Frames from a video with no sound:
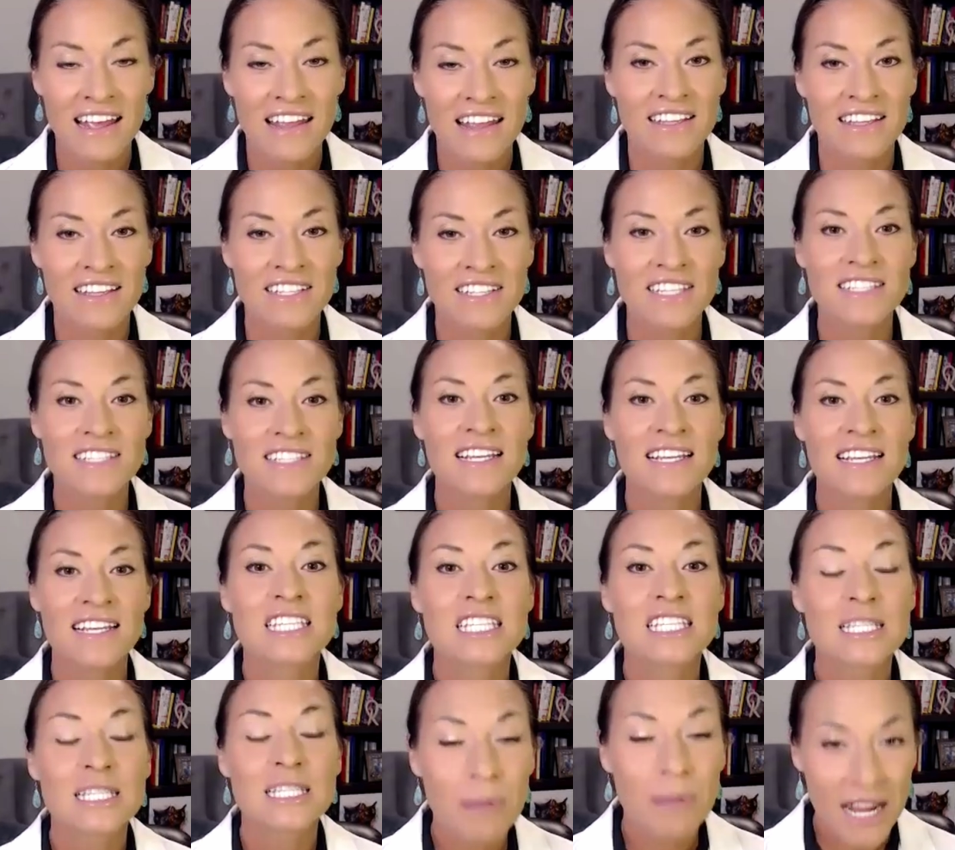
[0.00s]
This is
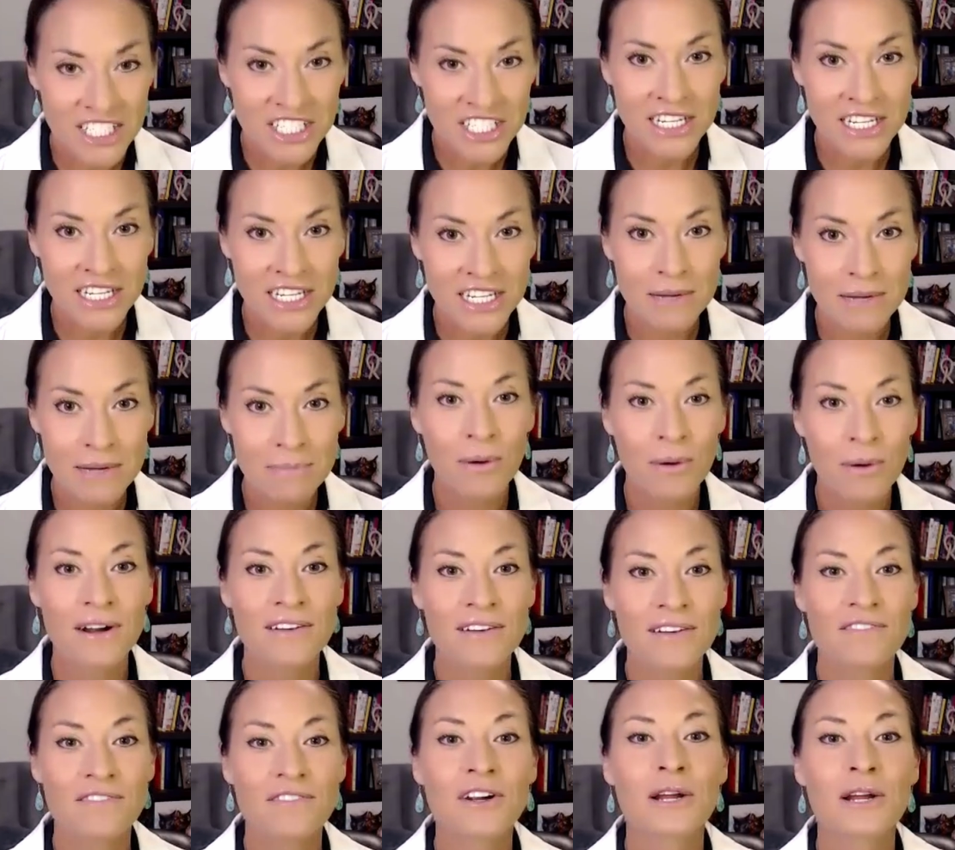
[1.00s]
especially
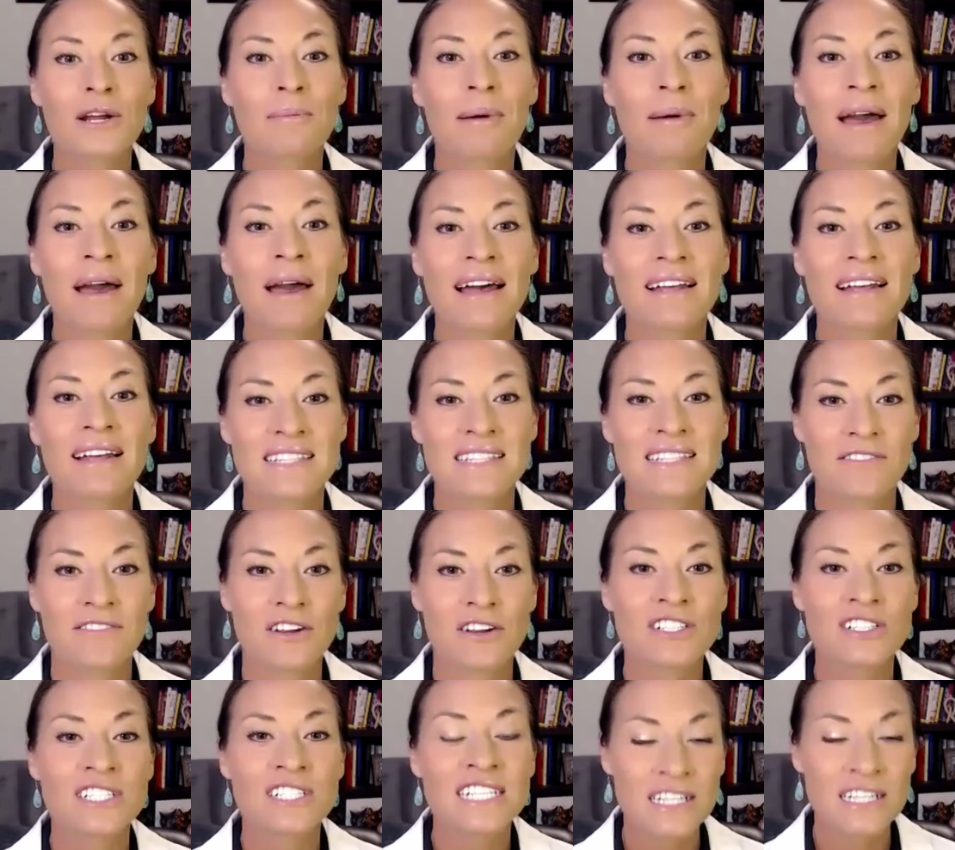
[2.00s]
important for your pets if you're
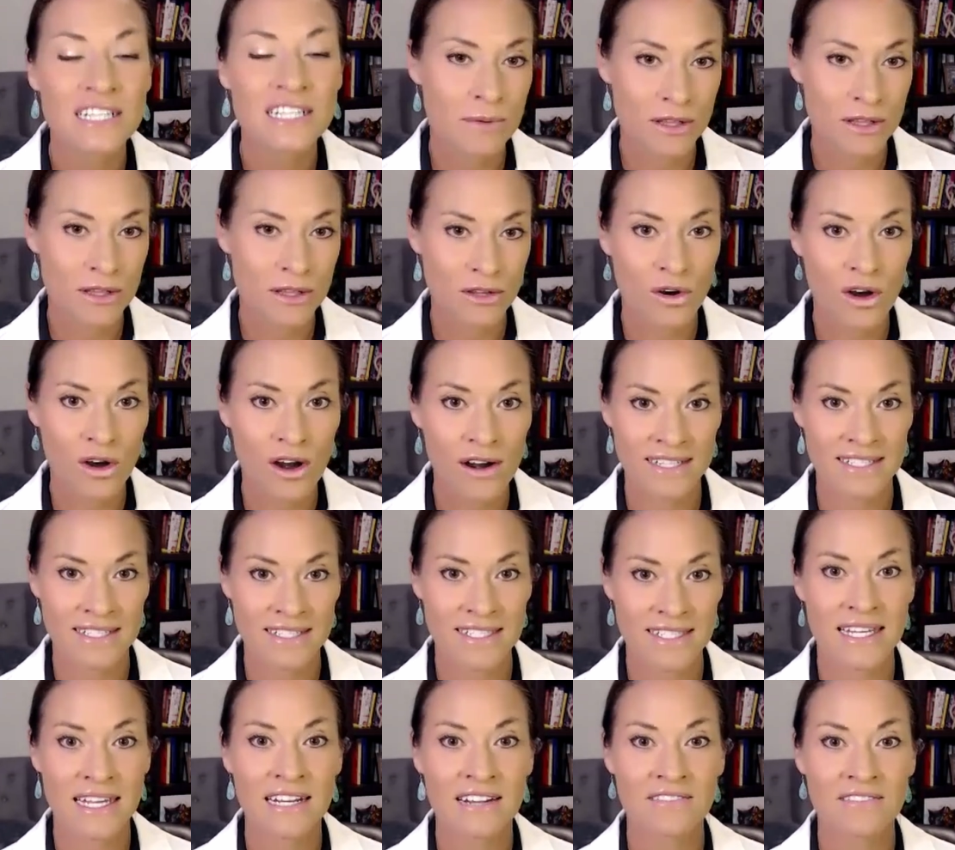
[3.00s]
dealing with chronic
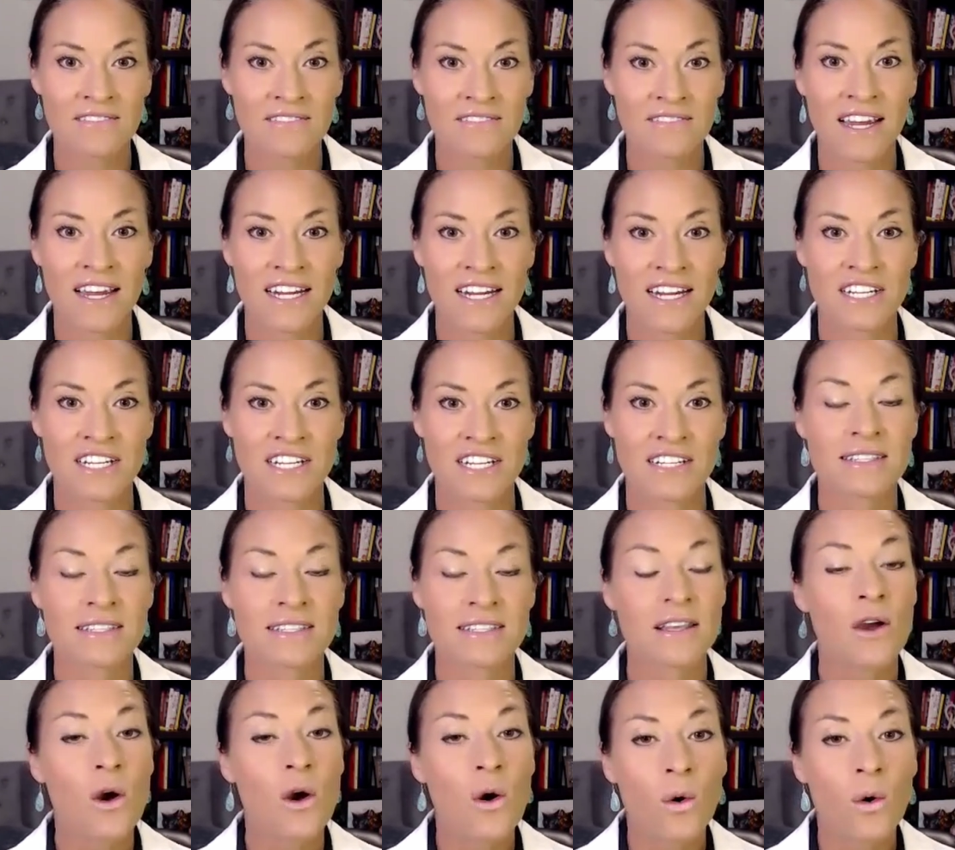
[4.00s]
skin infections
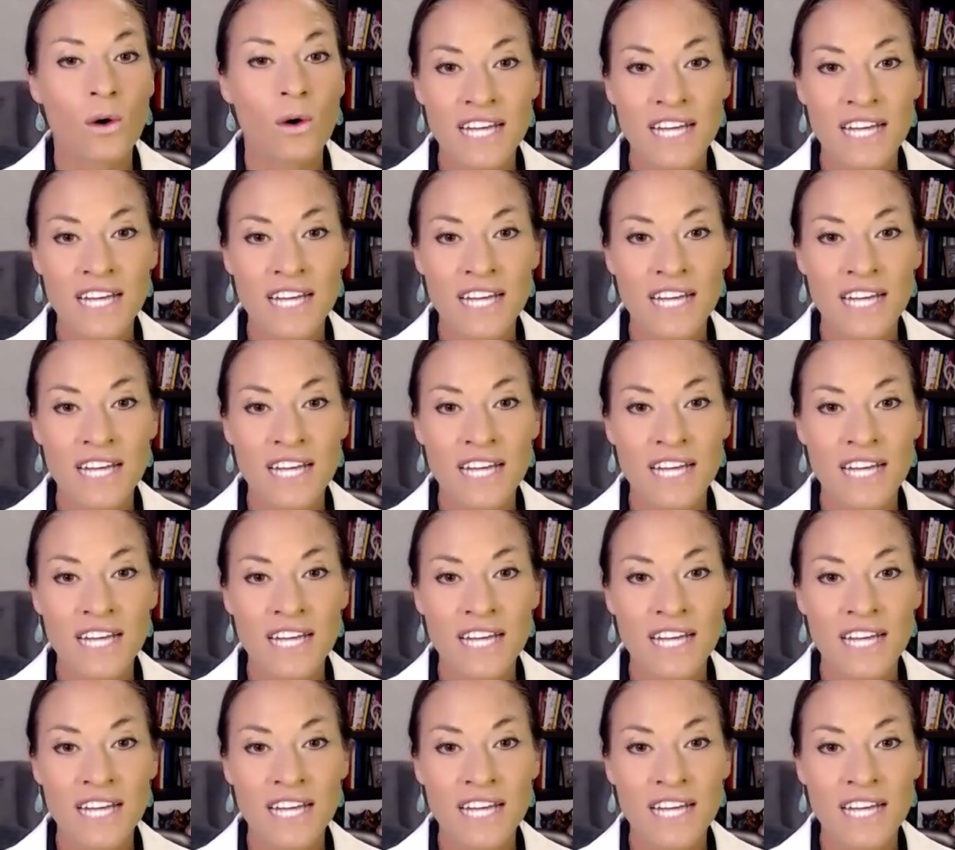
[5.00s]
or